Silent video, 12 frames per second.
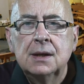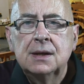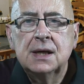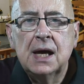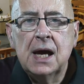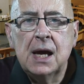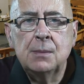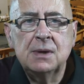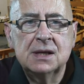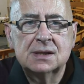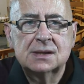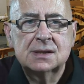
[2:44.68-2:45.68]
The aim
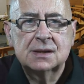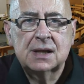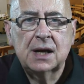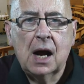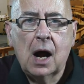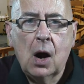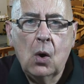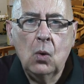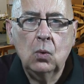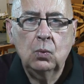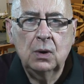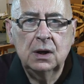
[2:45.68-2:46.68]
is that
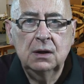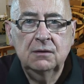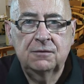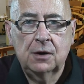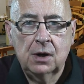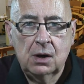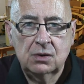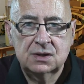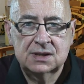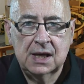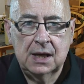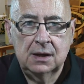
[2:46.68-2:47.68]
our will for
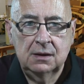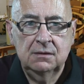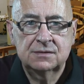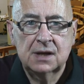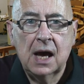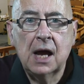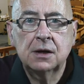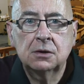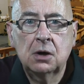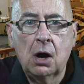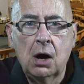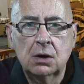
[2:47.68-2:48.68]
ourselves and
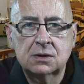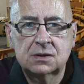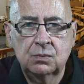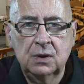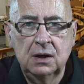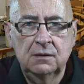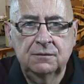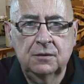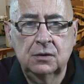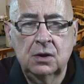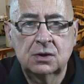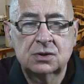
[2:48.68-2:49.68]
God's will
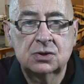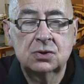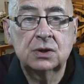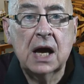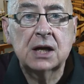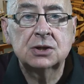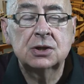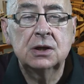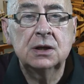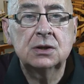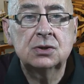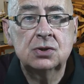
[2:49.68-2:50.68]
for us should
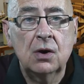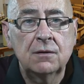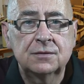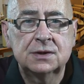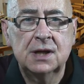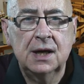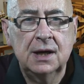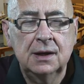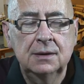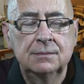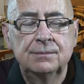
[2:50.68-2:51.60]
actually dovetail.